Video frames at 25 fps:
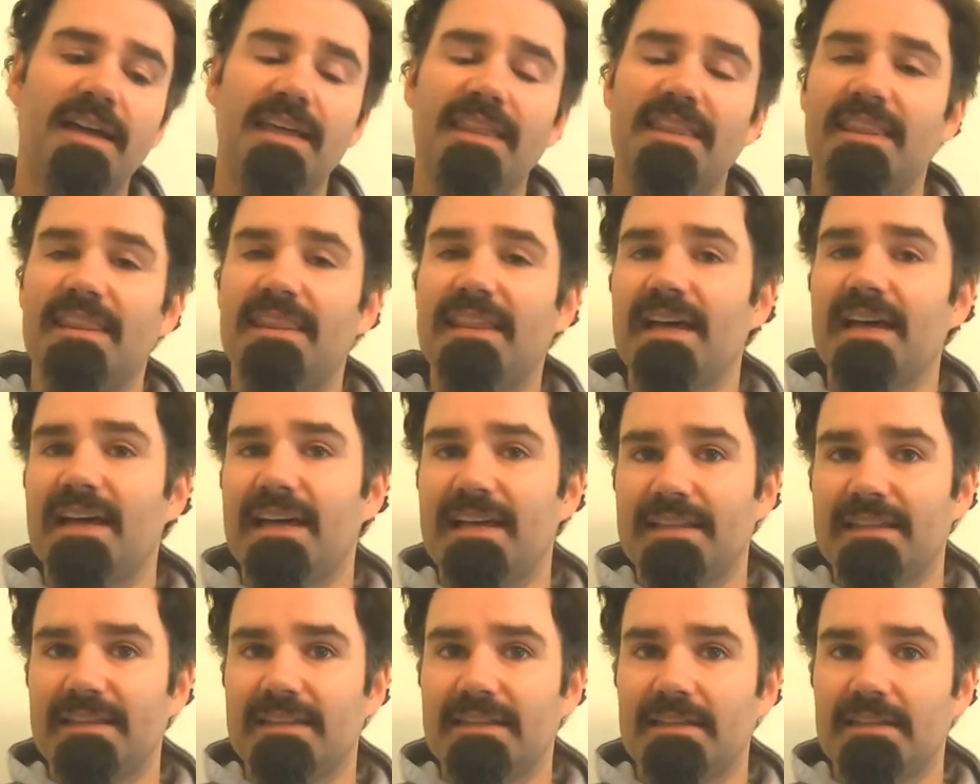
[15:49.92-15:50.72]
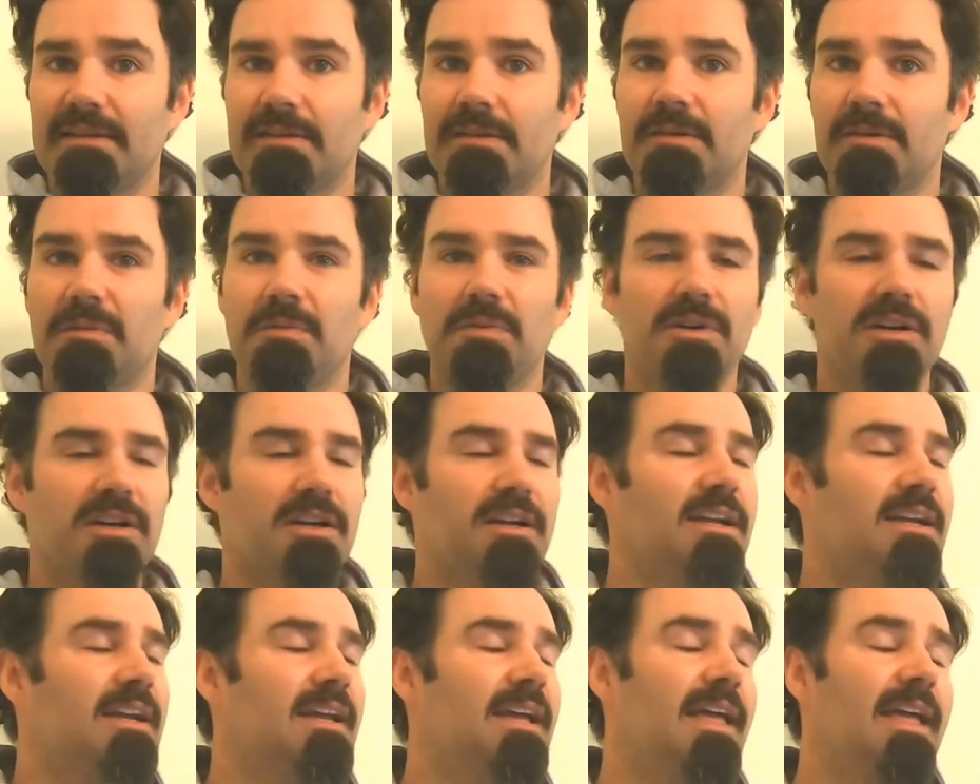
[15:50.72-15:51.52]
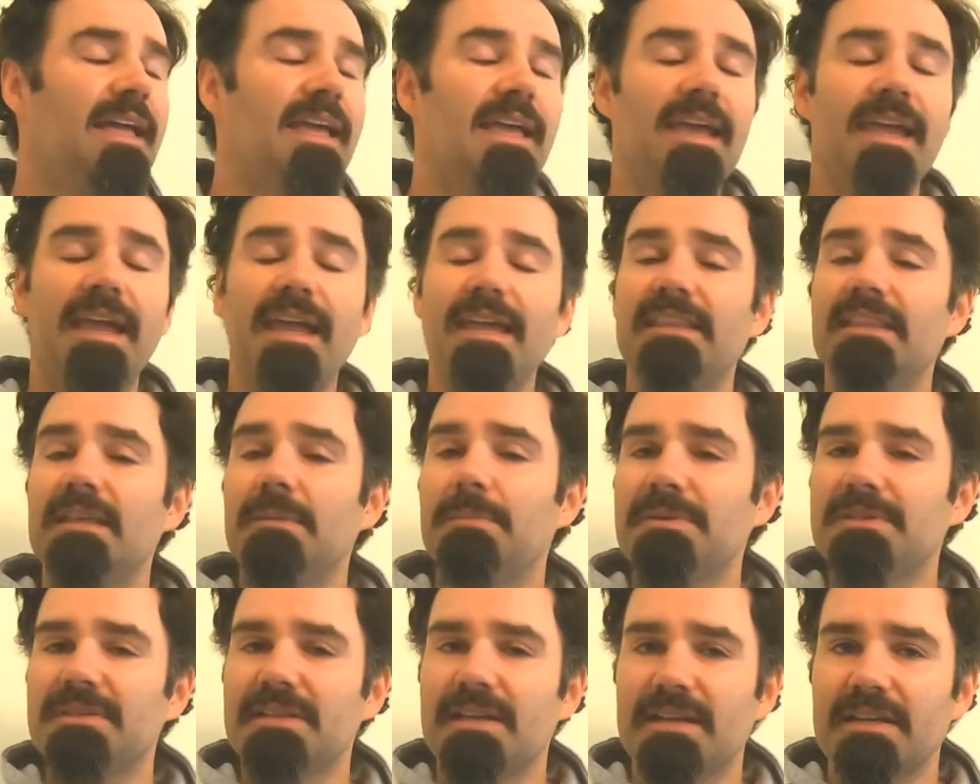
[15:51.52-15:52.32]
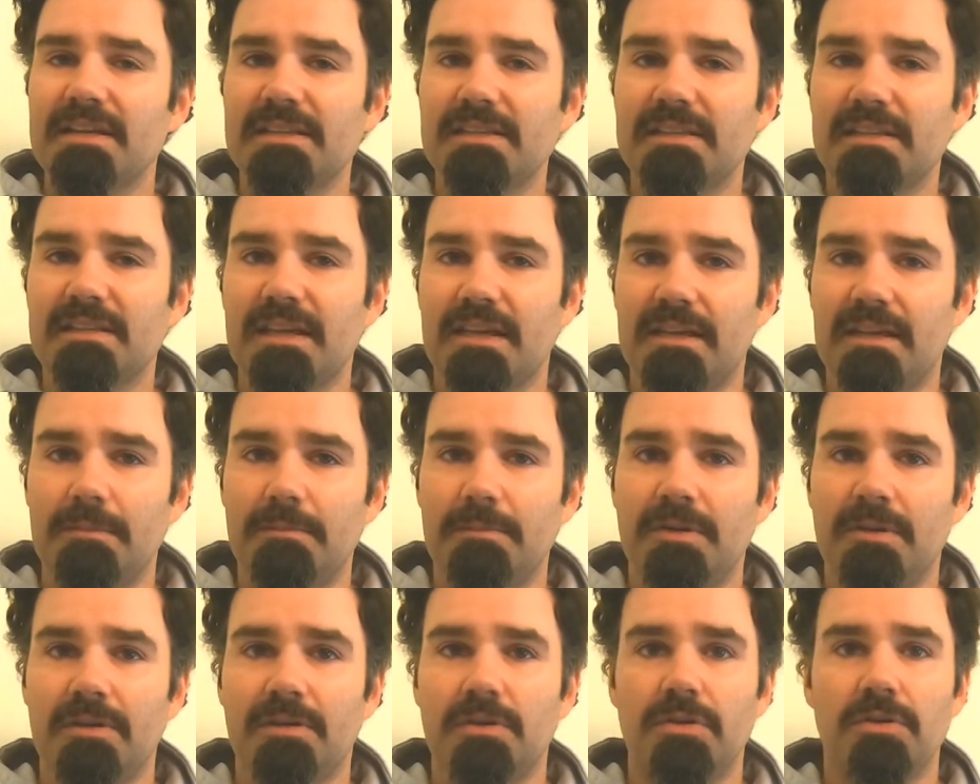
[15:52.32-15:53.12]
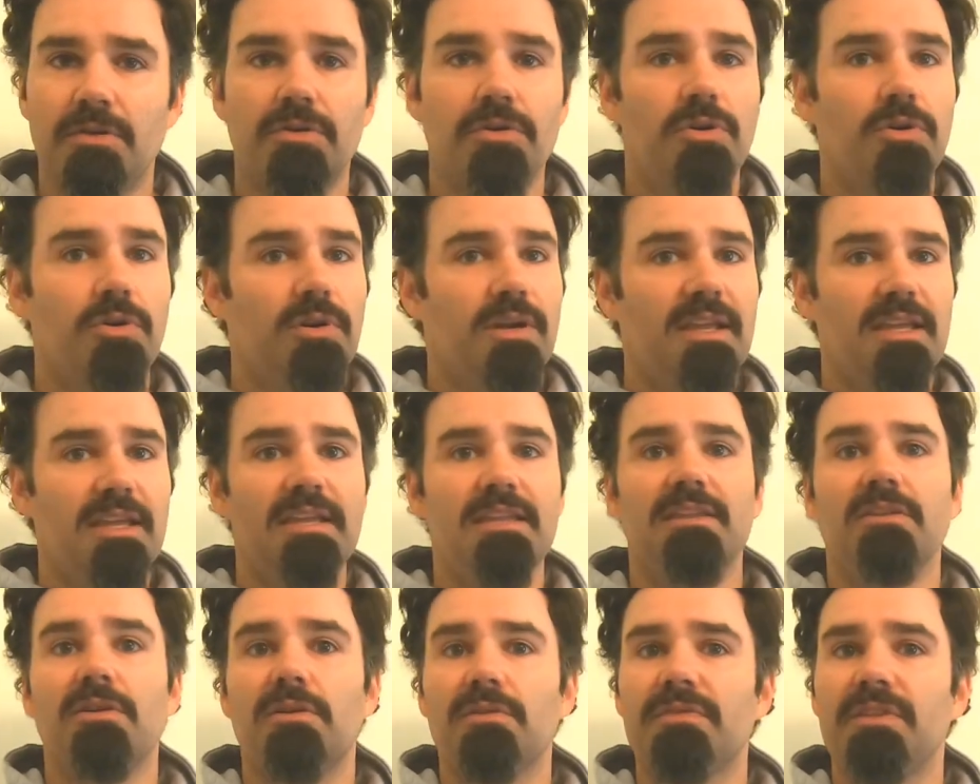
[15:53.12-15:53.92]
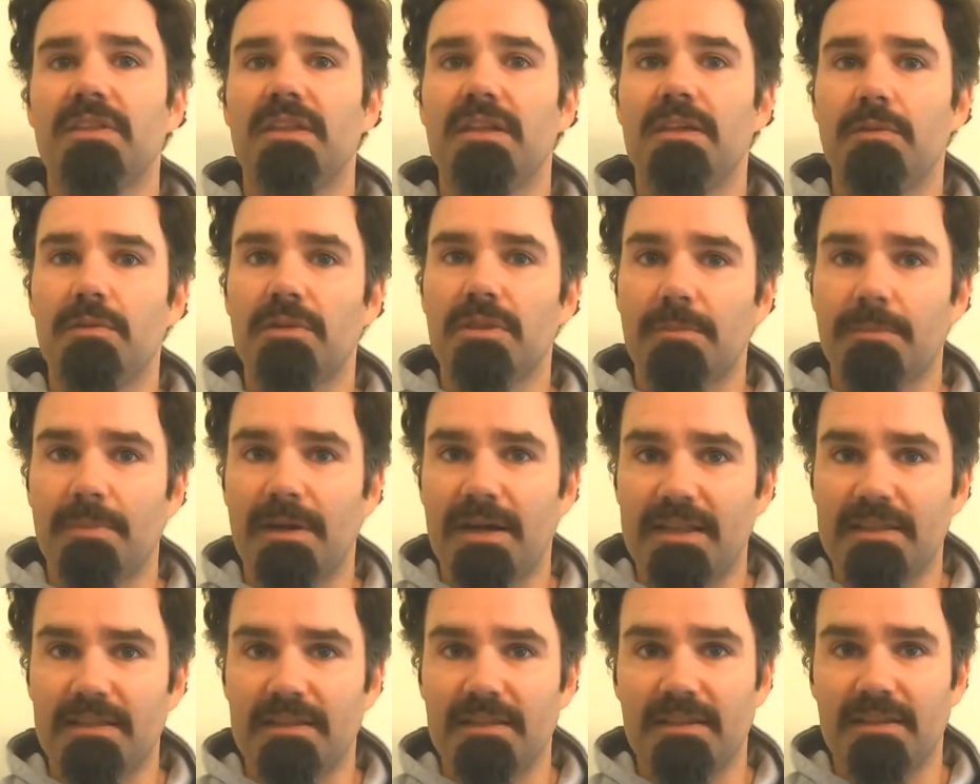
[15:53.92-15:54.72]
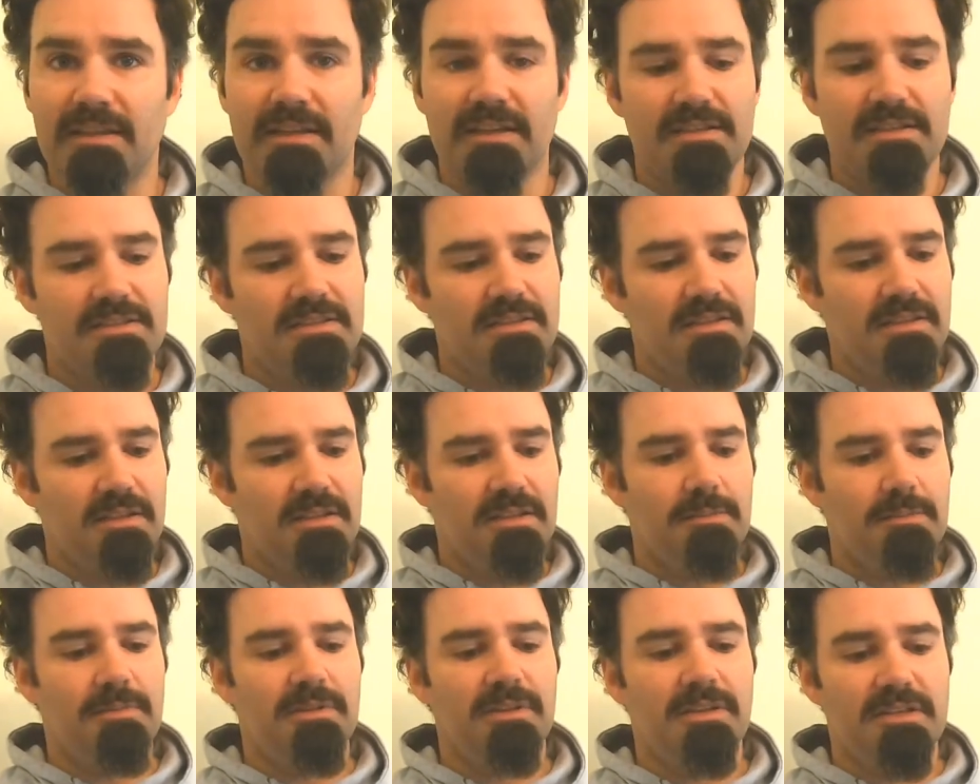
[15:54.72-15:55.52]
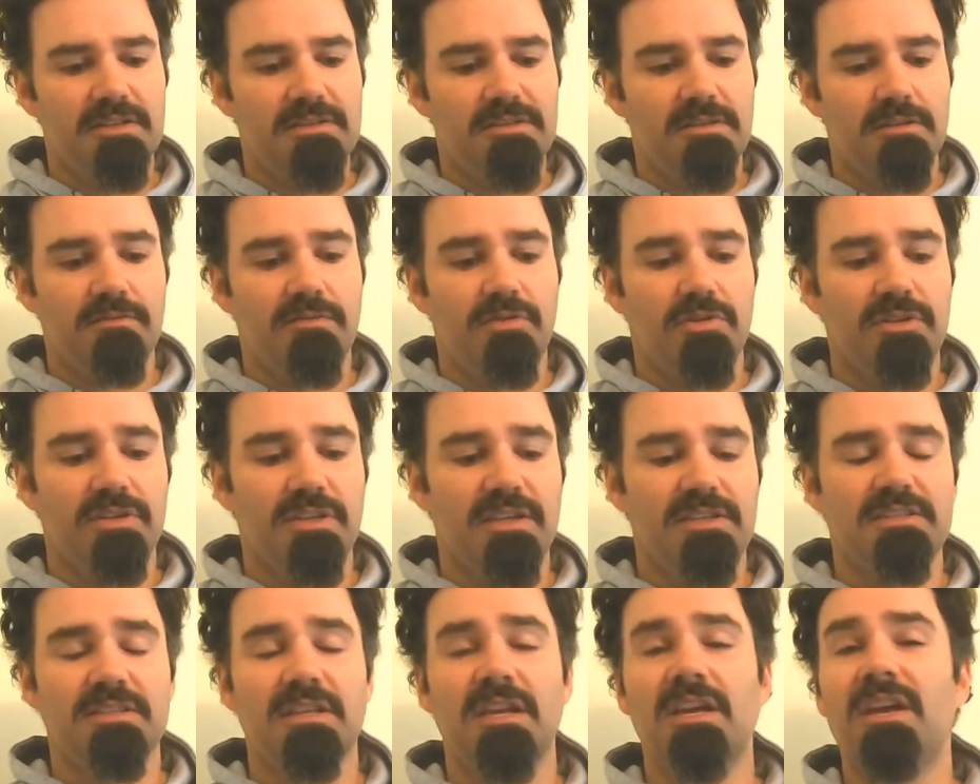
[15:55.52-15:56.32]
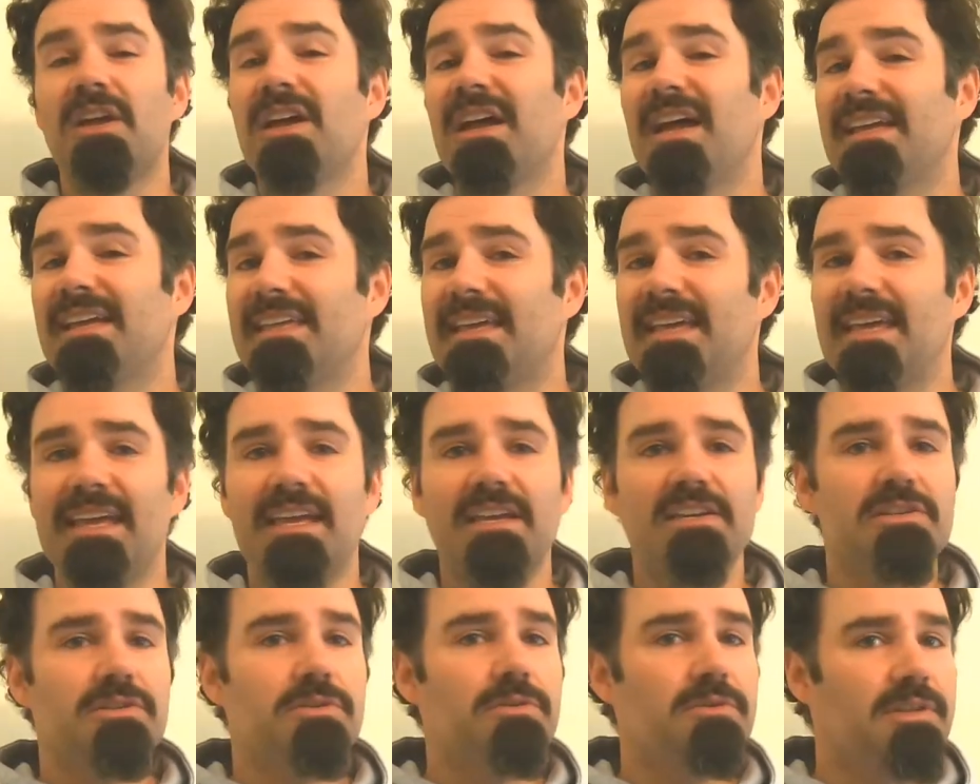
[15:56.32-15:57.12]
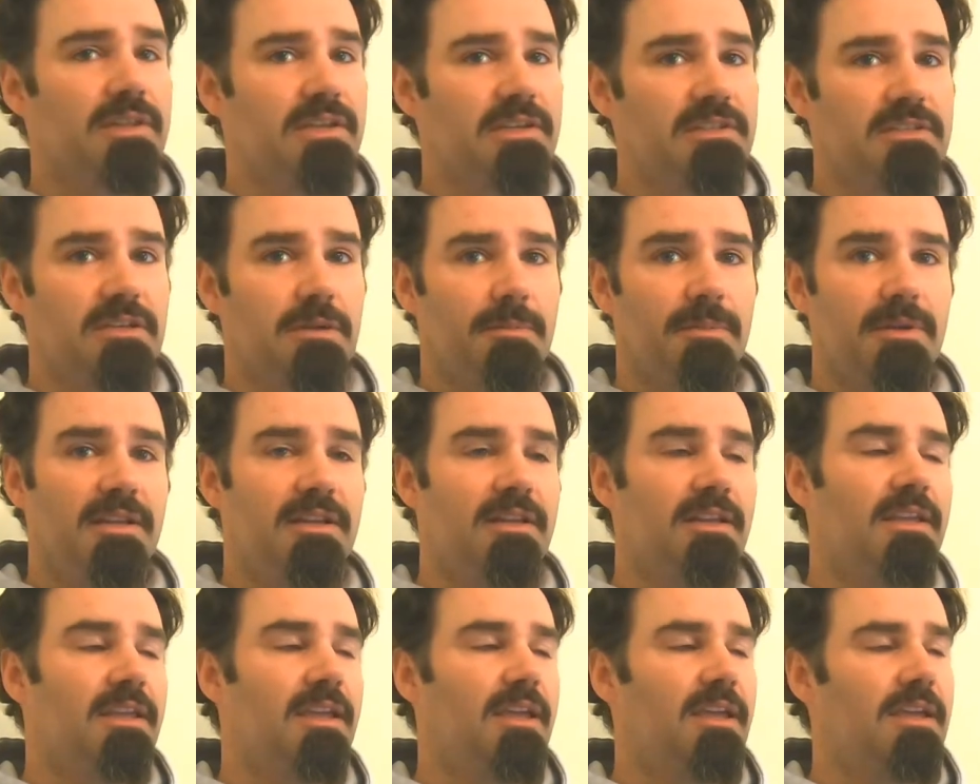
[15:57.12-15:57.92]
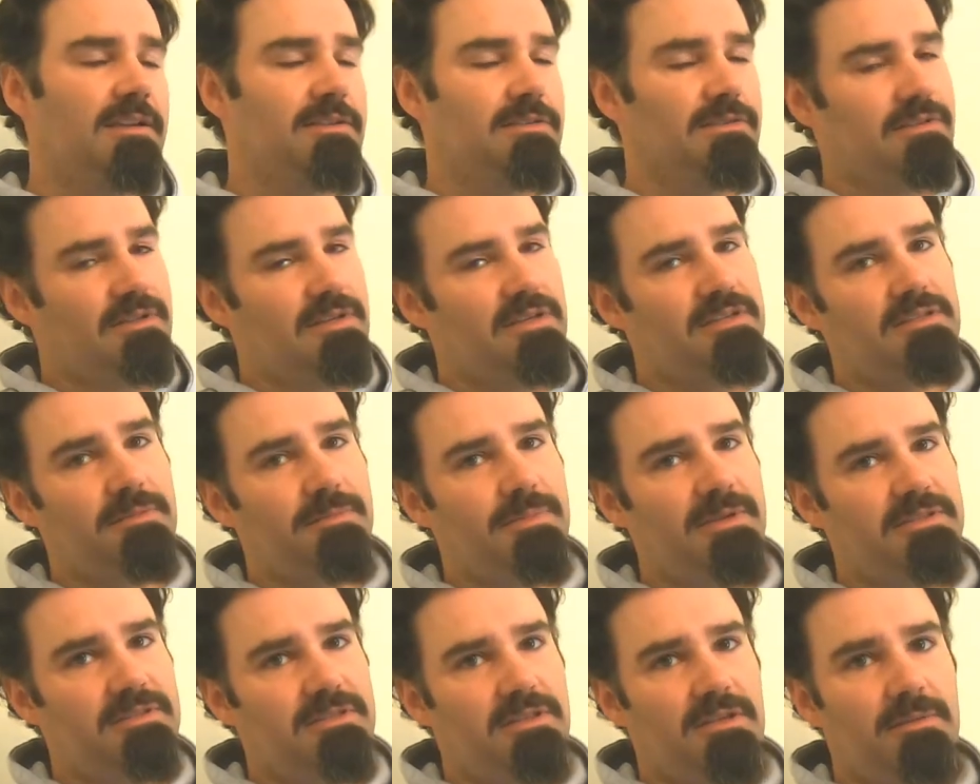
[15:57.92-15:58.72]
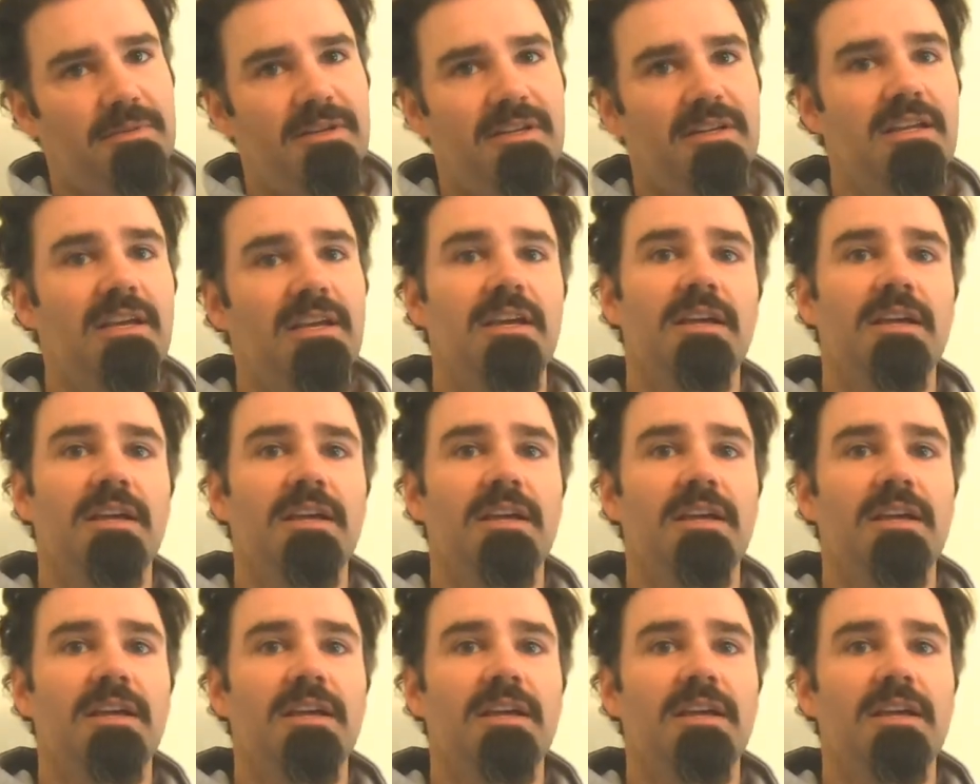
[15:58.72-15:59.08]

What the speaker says: that, where 80% of the time you're eating off the eat with abandon list, the limit list and the avoid list, occasional things coming in, occasional slice of pizza coming in,